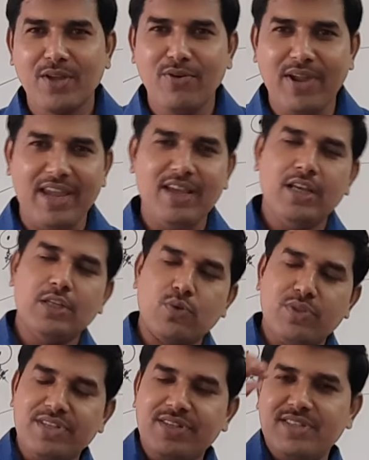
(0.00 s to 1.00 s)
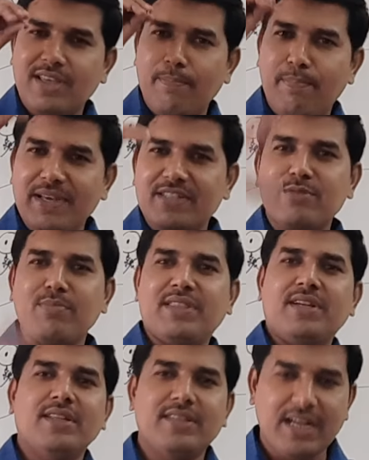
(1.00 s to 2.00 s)
Okay, so this is the best
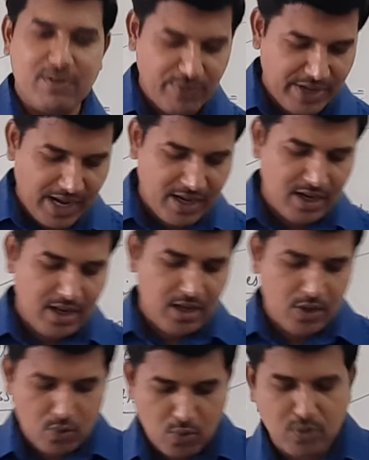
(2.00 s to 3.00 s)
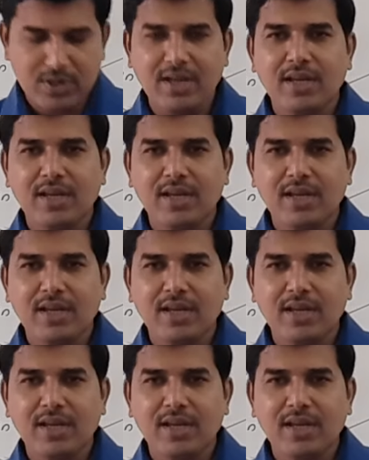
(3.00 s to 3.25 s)
method that we can quote,